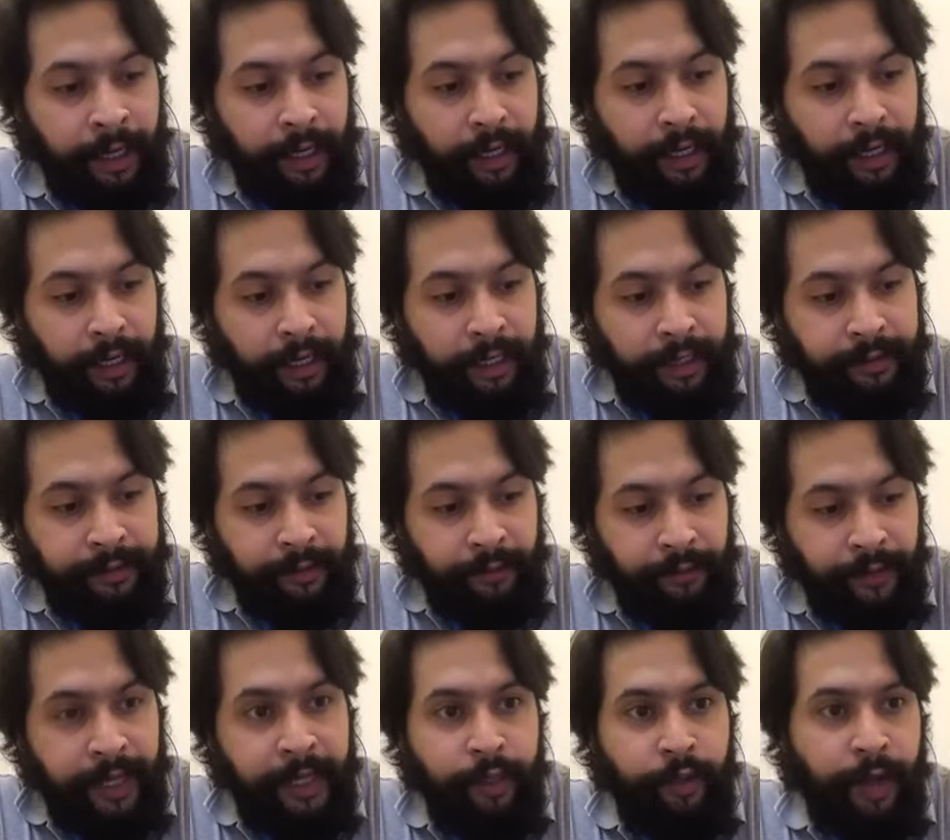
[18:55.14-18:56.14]
the
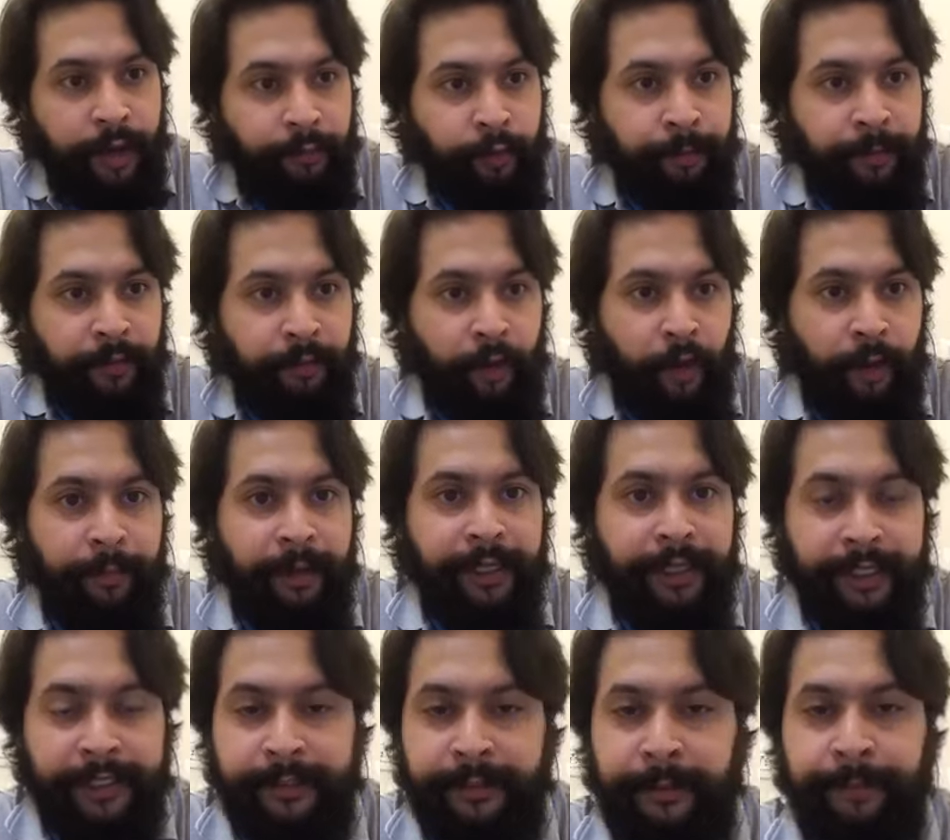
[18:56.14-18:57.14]
way you have to perform it
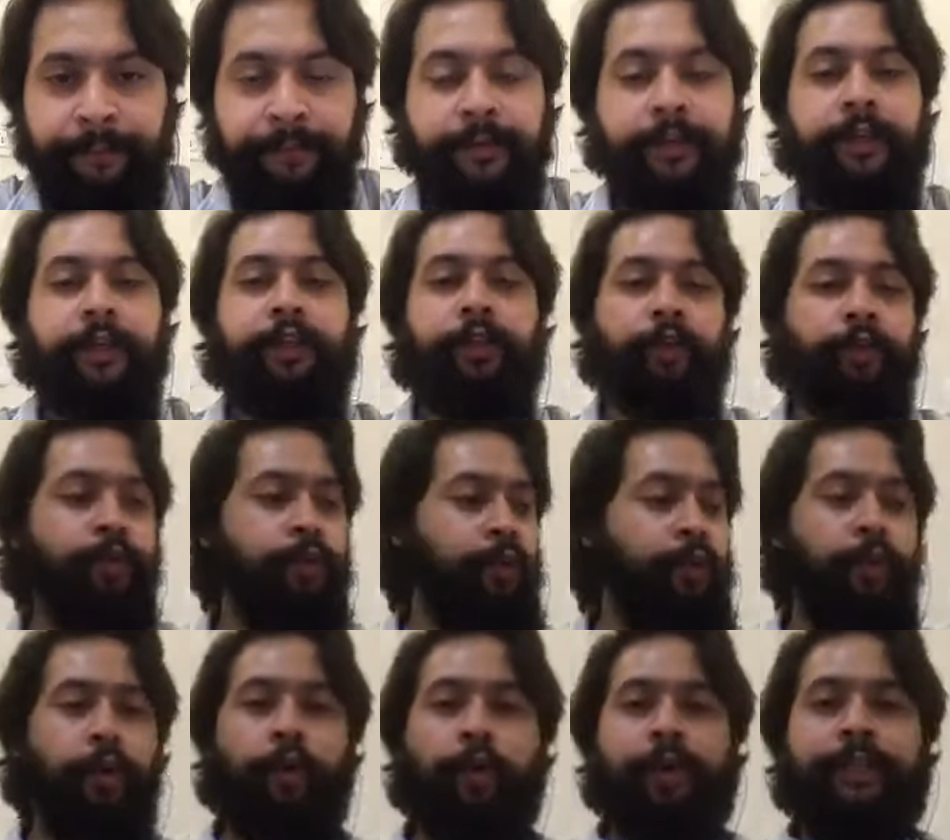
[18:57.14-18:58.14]
is you
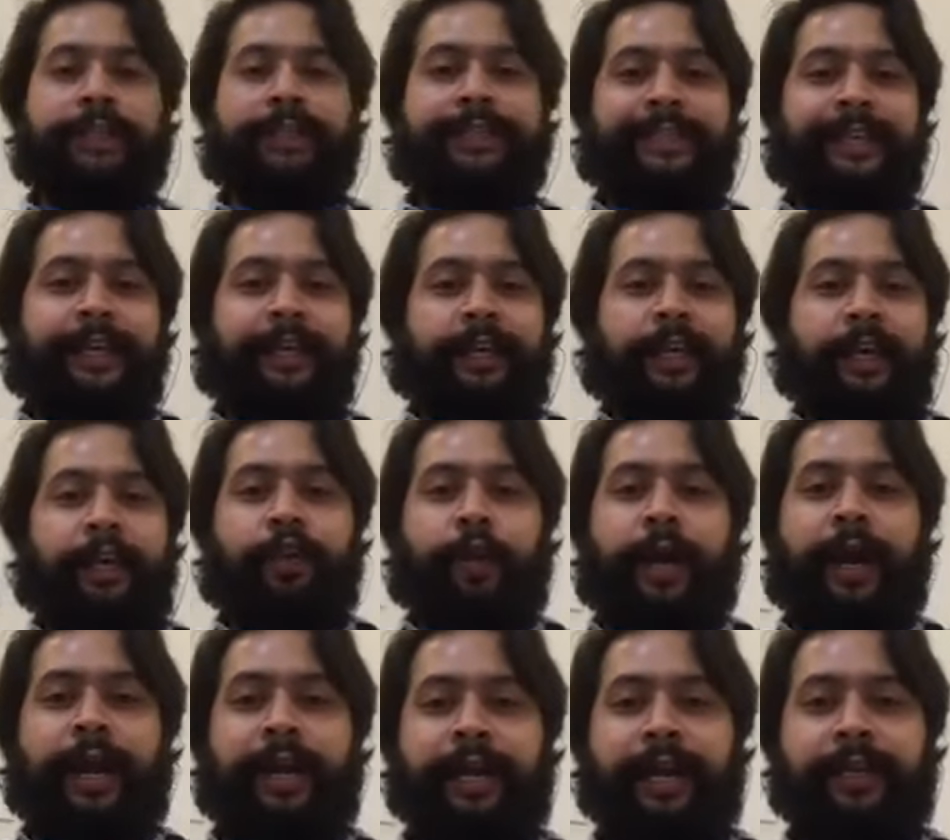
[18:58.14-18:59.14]
hold the stick in your
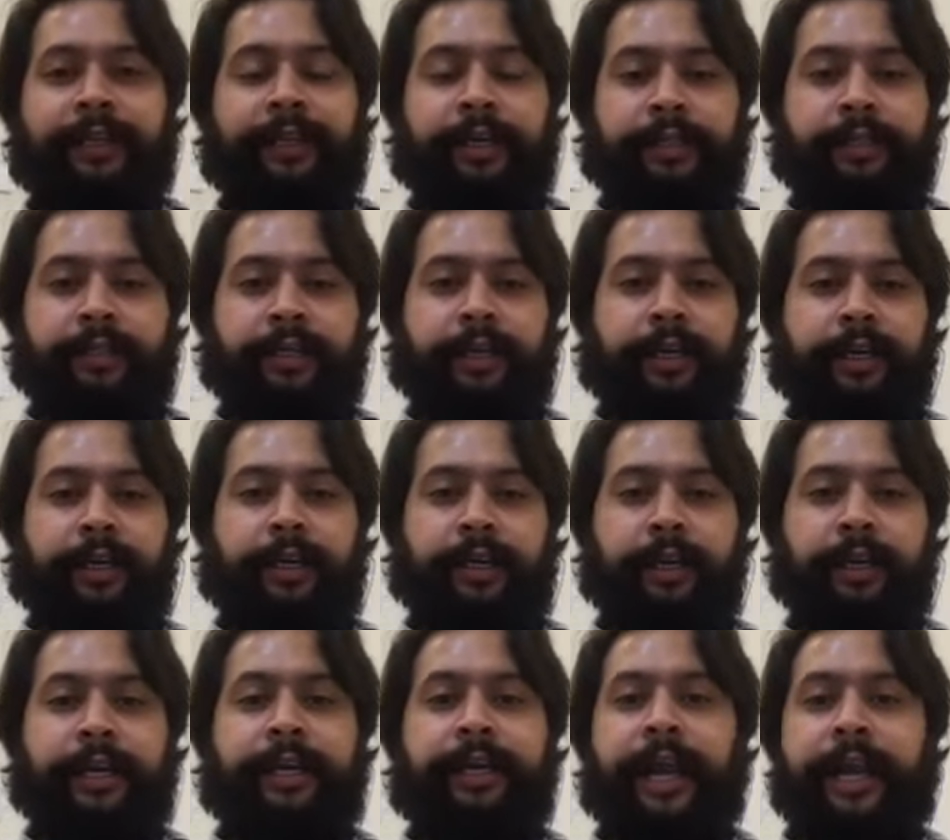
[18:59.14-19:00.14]
hand like this
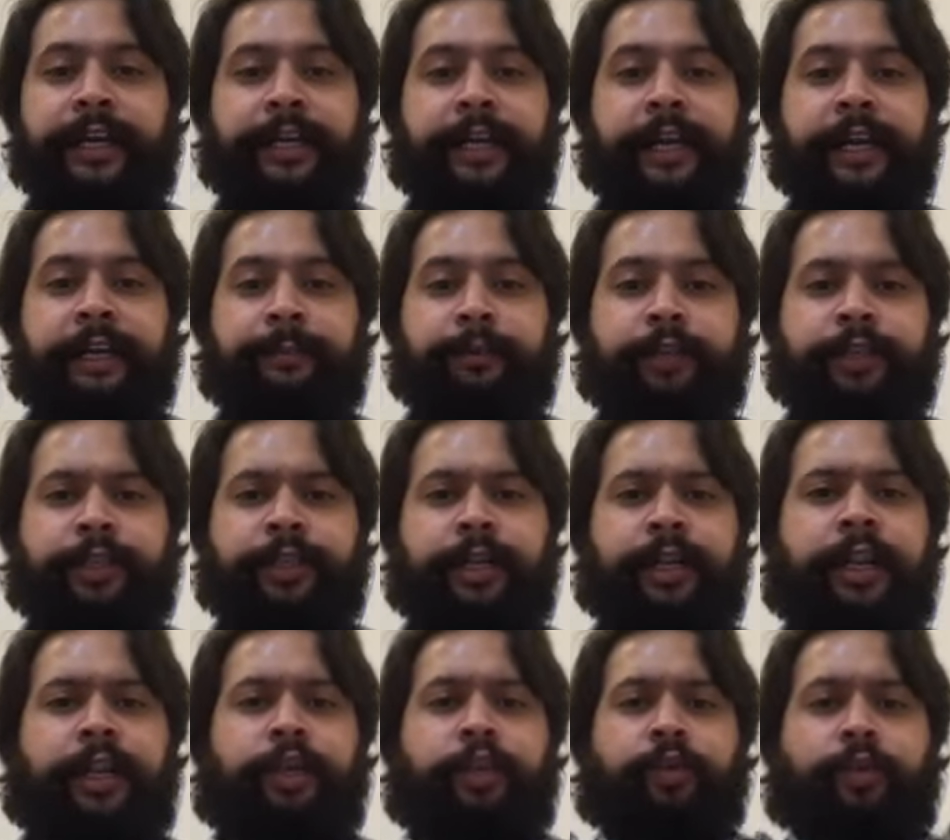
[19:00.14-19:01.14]
in 90-90 position
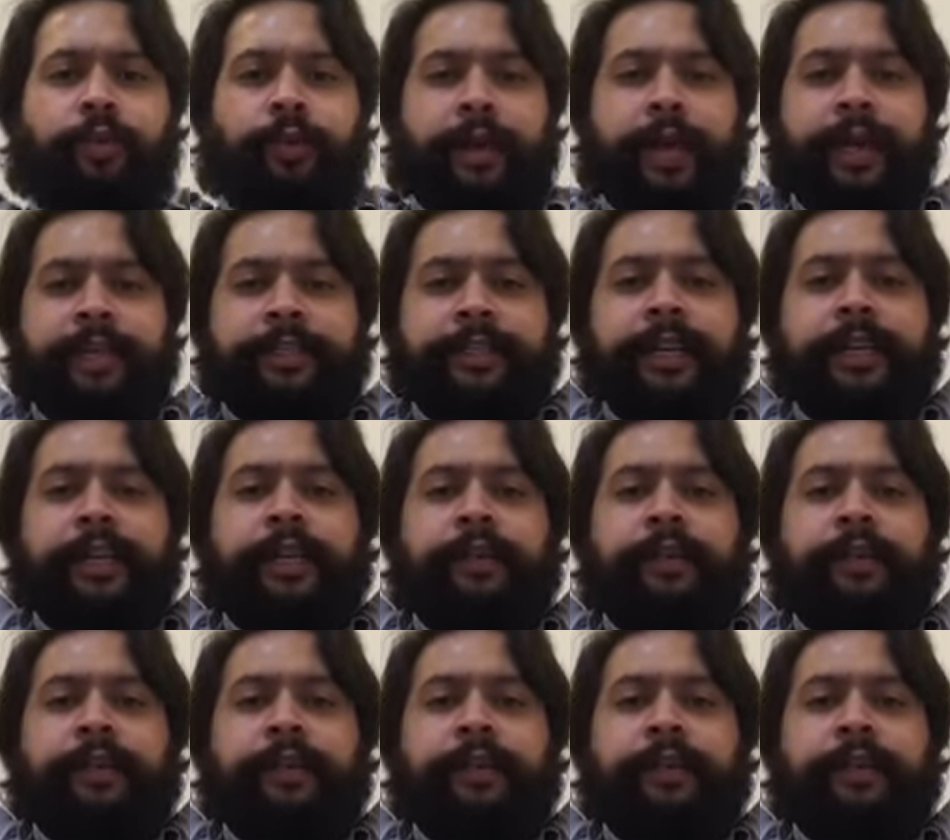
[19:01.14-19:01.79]
and you extend it